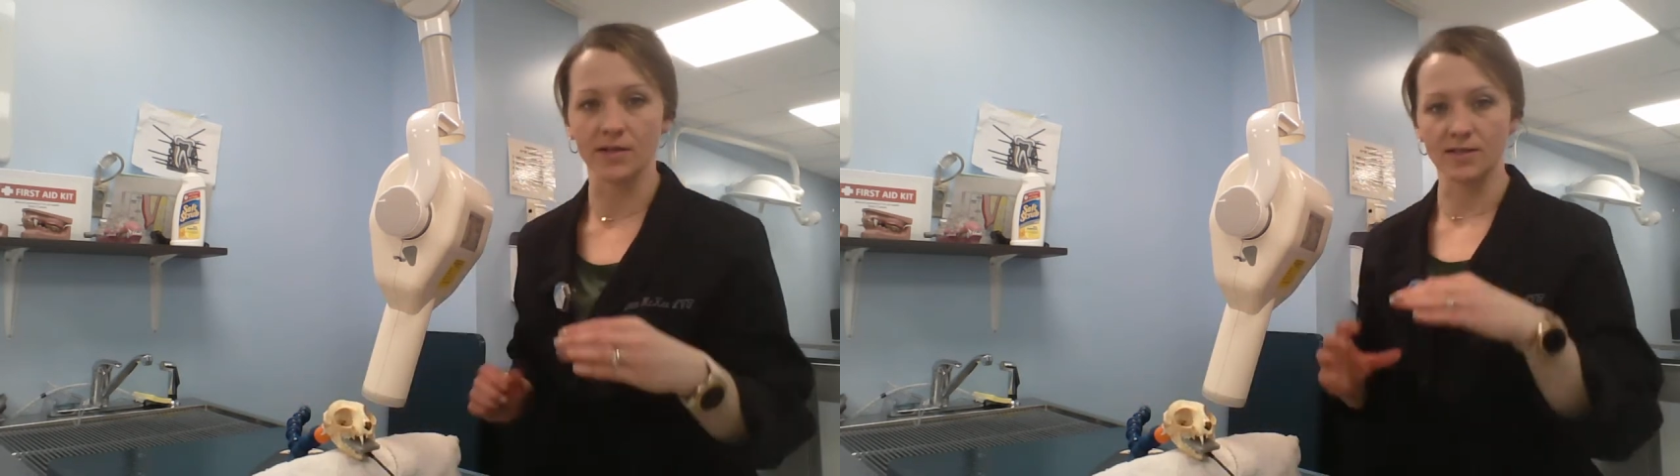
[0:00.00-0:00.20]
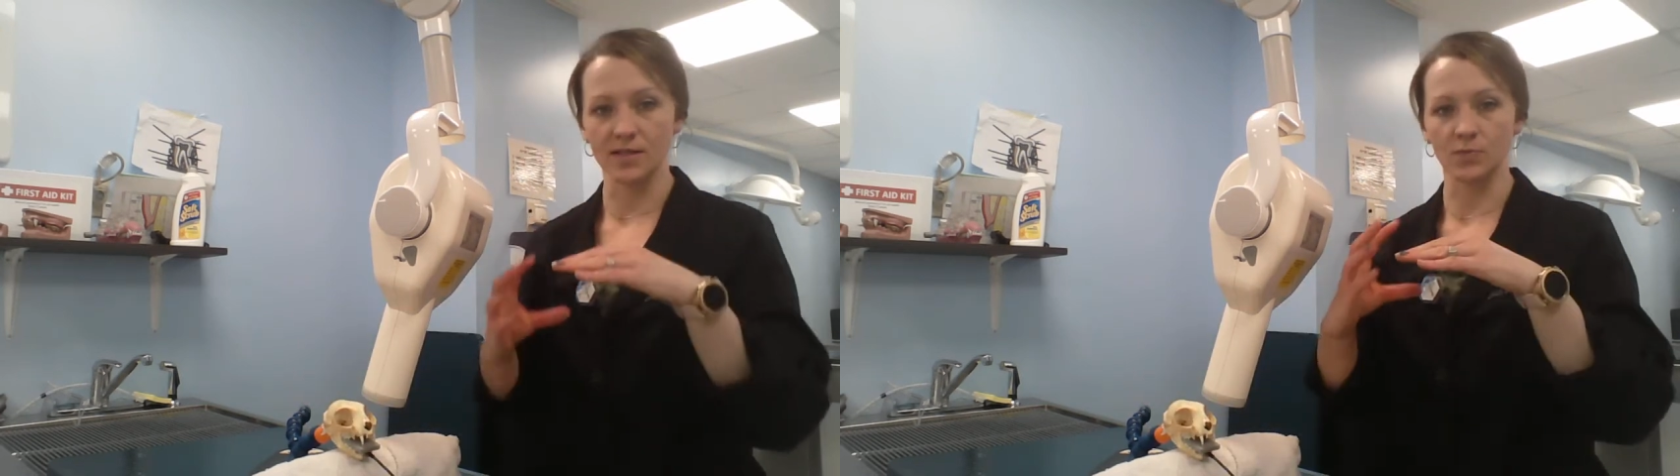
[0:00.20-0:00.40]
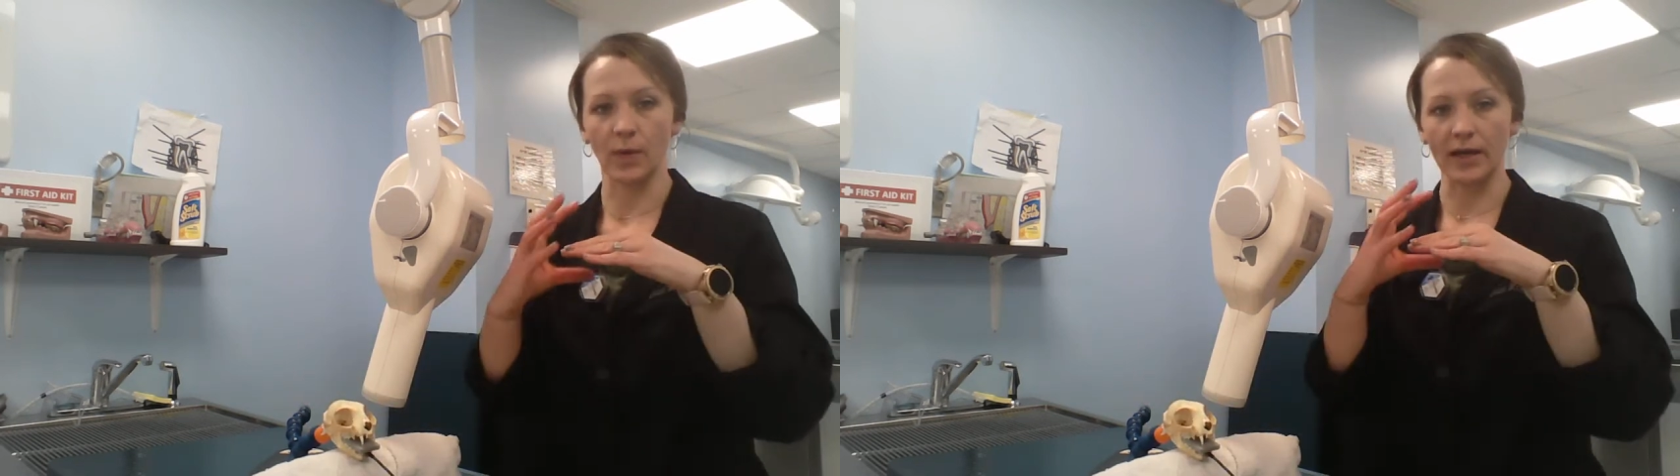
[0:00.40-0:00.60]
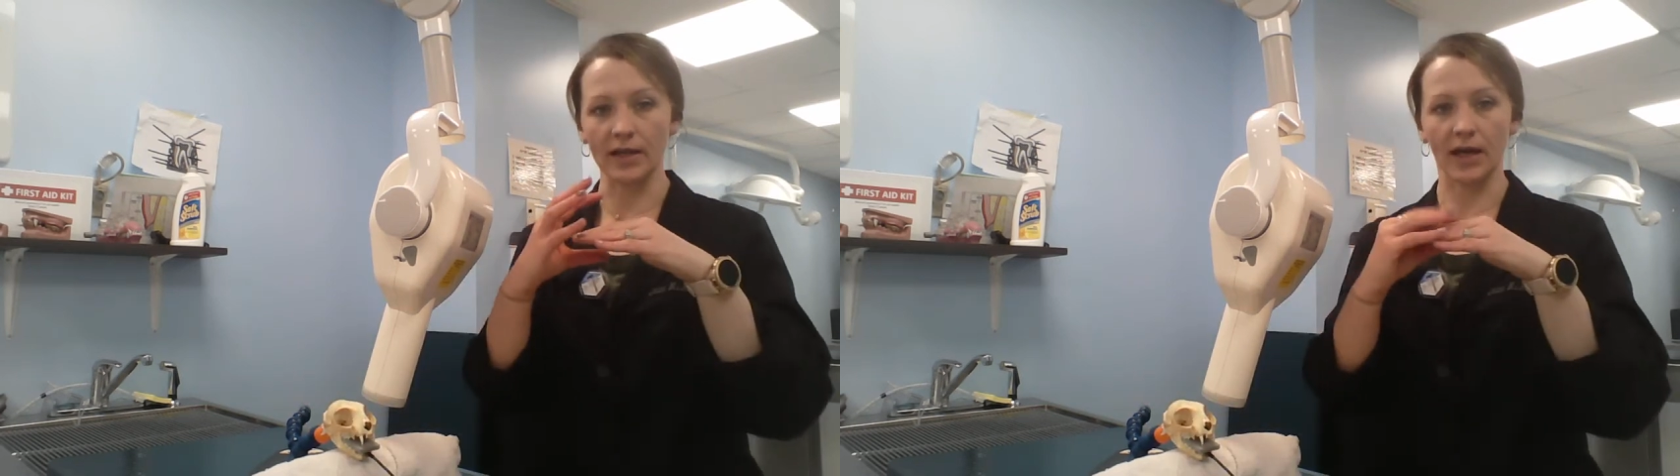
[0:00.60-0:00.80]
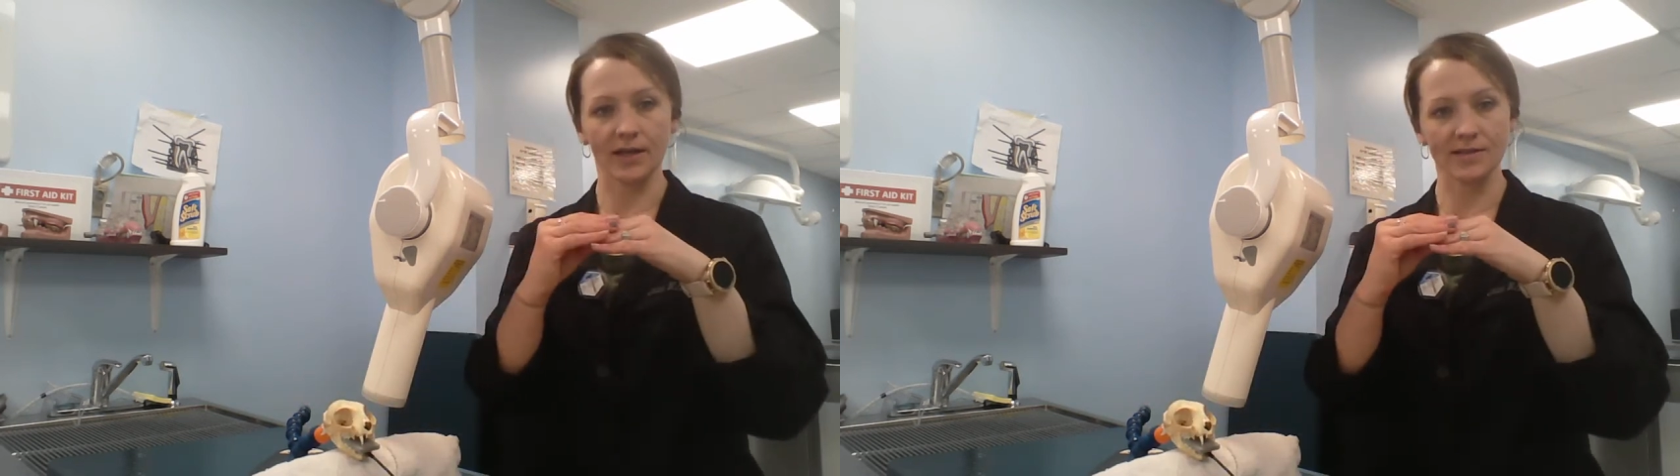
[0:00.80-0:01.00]
is he's
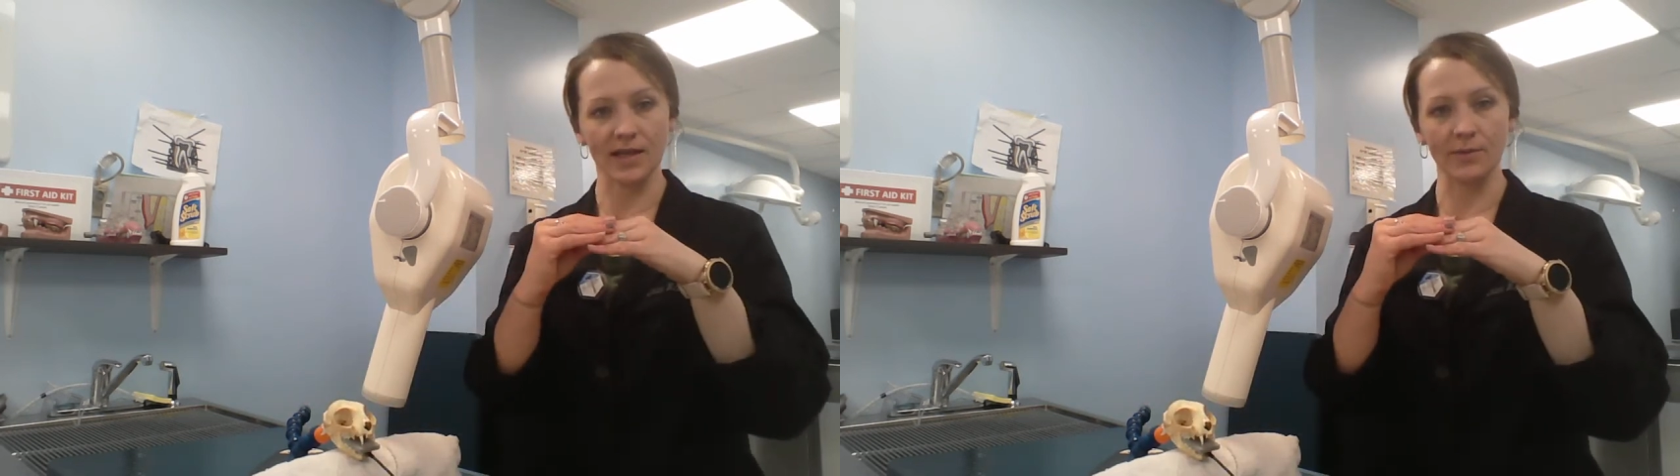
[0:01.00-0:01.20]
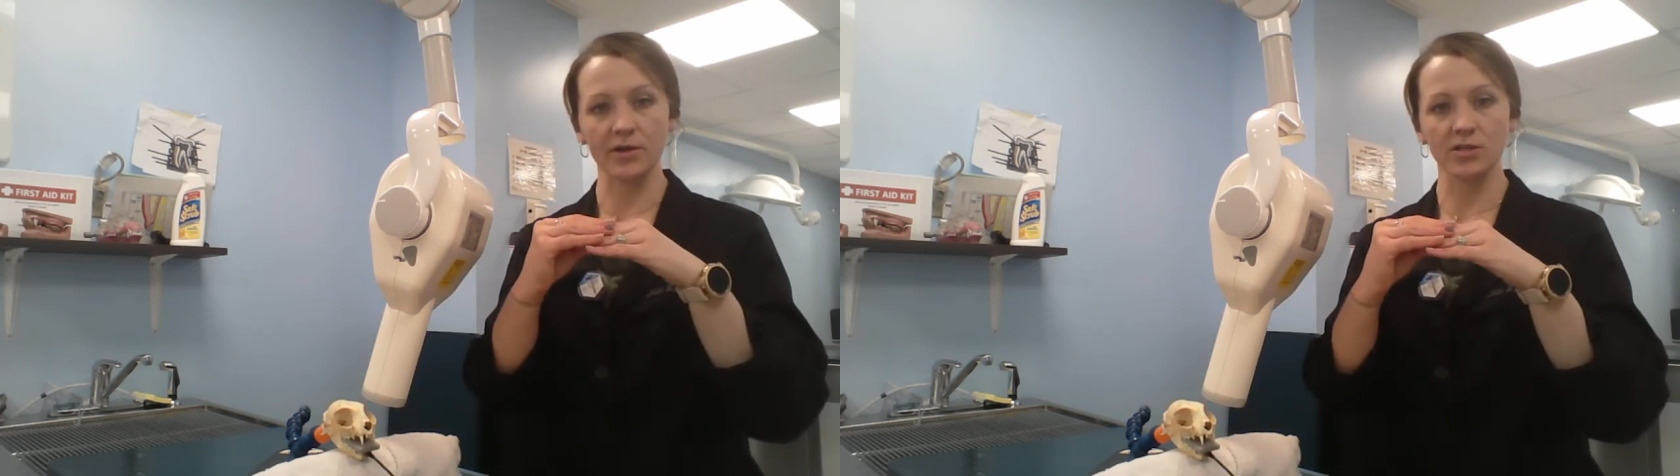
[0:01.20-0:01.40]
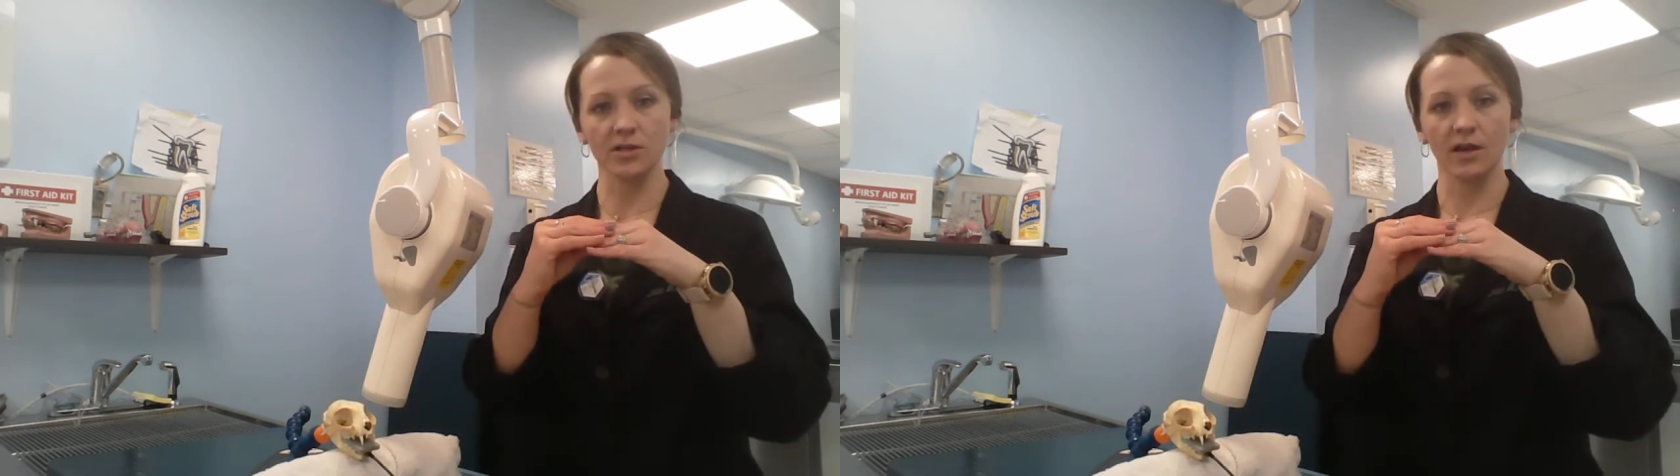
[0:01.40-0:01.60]
biting on a sandwich.